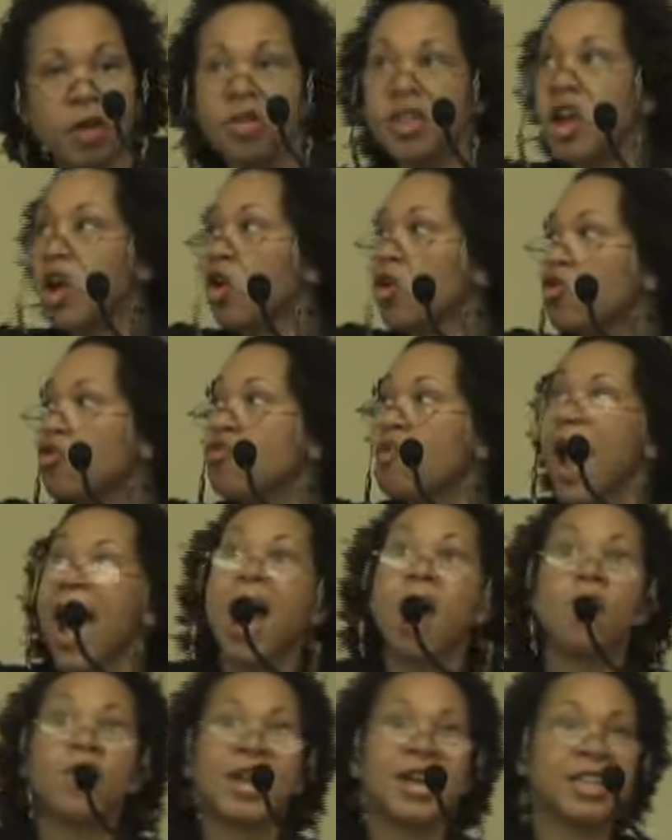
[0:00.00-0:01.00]
They're
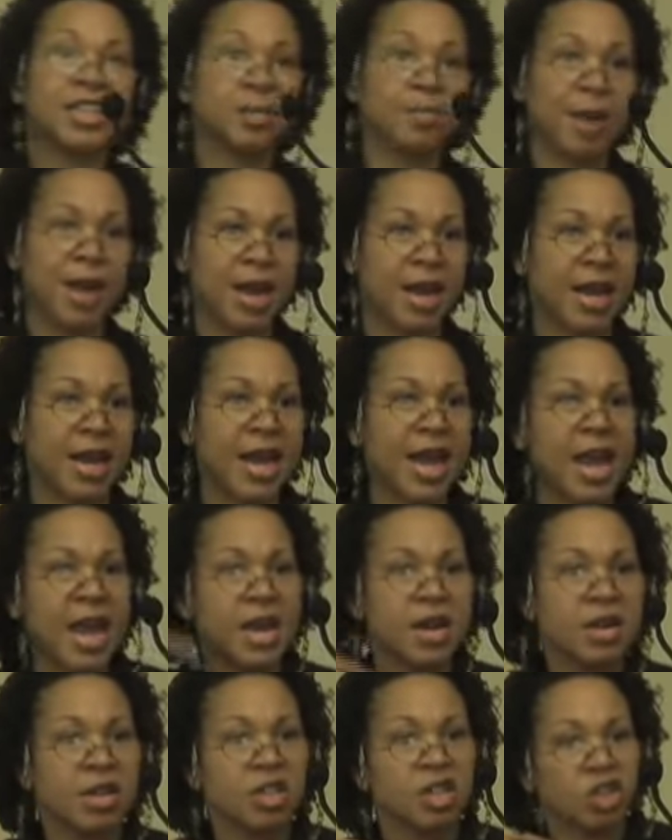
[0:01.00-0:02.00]
crowding to be in it,
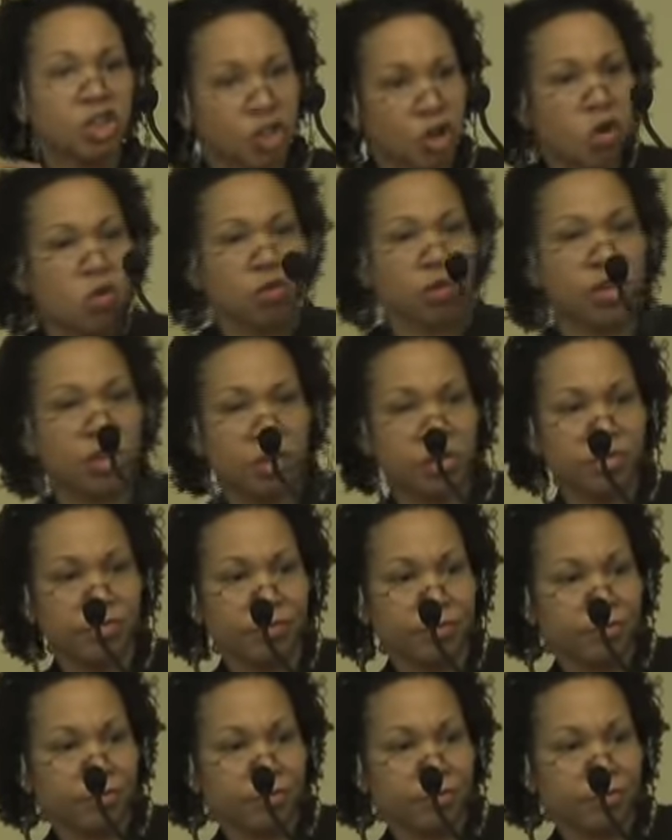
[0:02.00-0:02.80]
in suits.